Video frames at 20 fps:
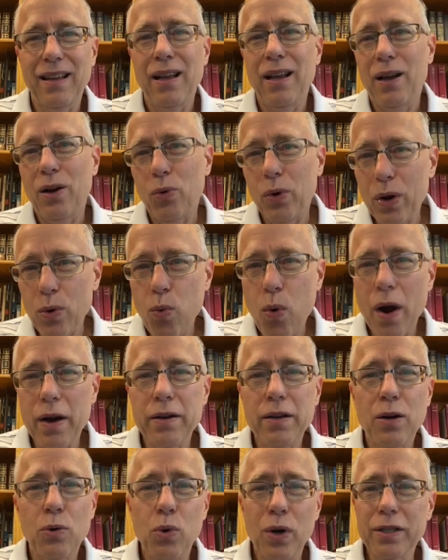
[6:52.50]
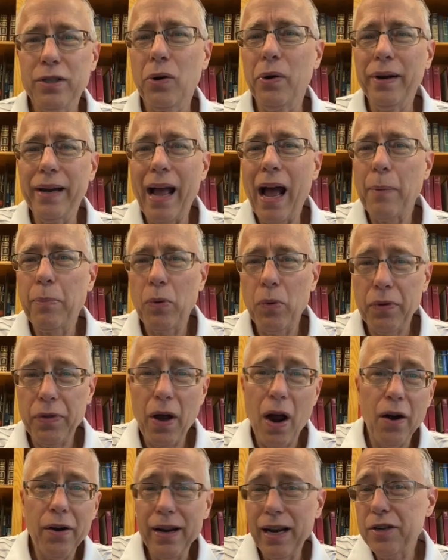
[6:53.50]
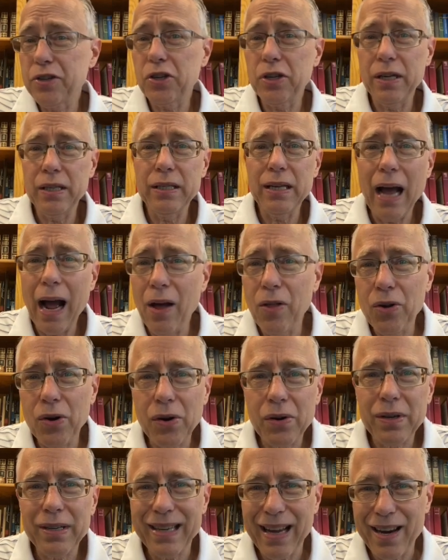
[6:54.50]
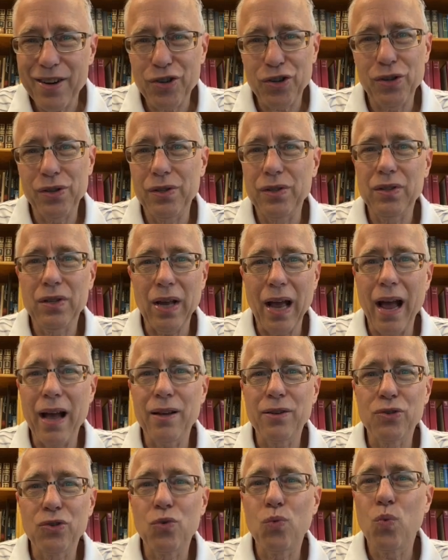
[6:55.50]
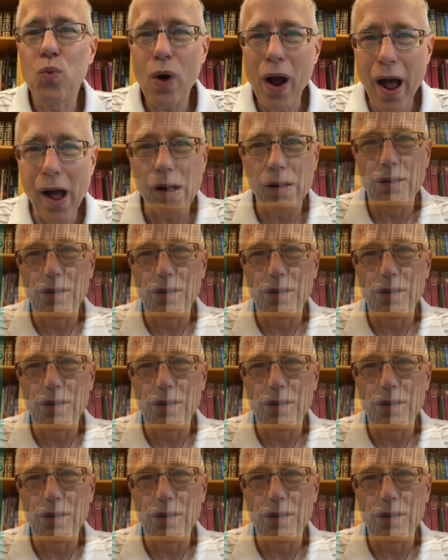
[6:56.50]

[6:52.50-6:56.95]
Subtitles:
We wonder what's going to happen with our nation and other nations as well.